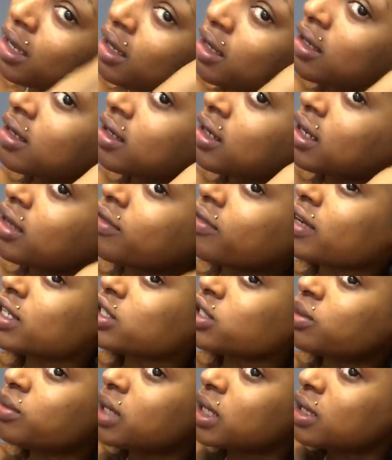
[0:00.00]
on if I
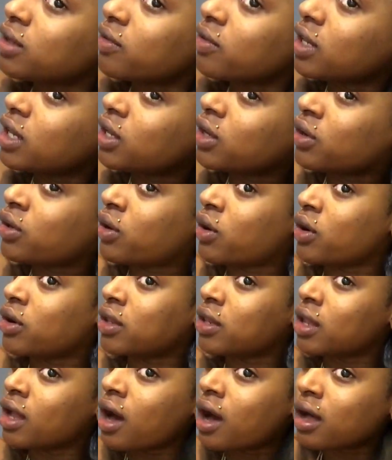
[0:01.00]
should make the video or
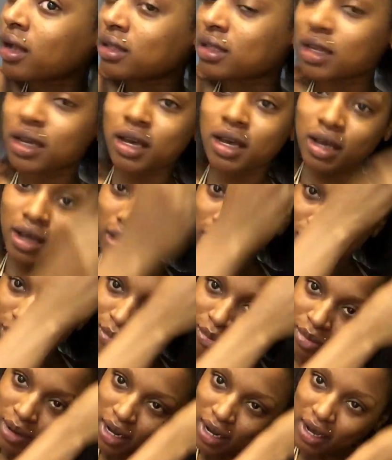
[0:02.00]
not,
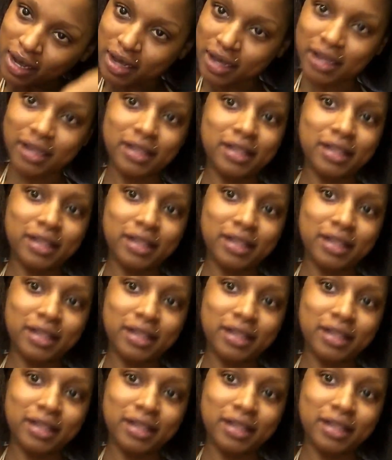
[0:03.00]
but